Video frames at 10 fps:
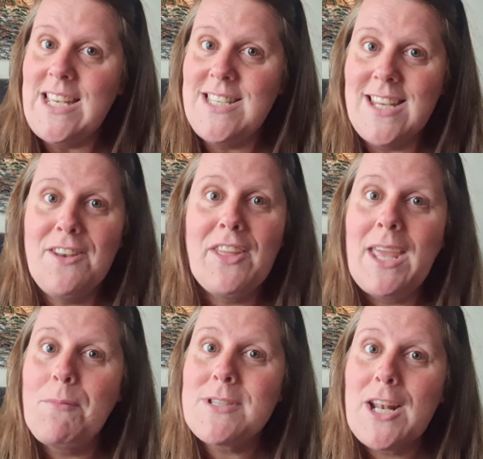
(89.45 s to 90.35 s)
he did
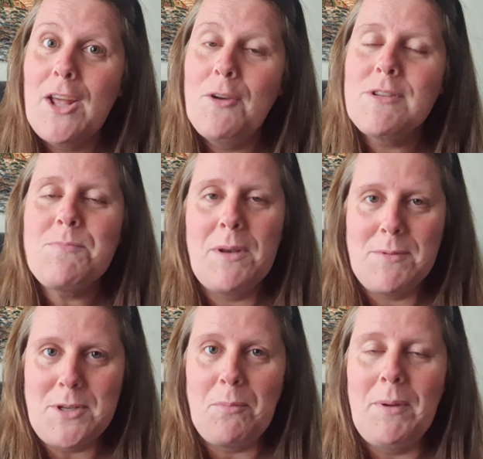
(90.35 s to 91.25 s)
think it was closed, but
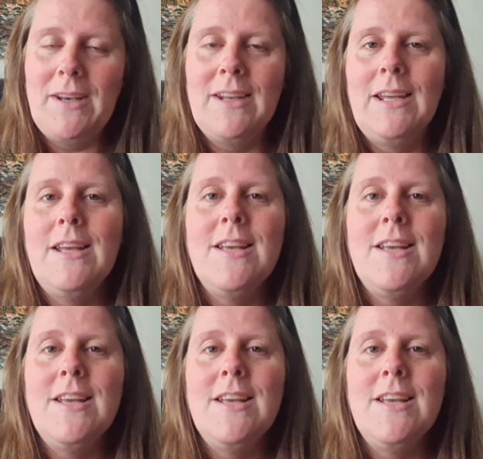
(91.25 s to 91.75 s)
it was open.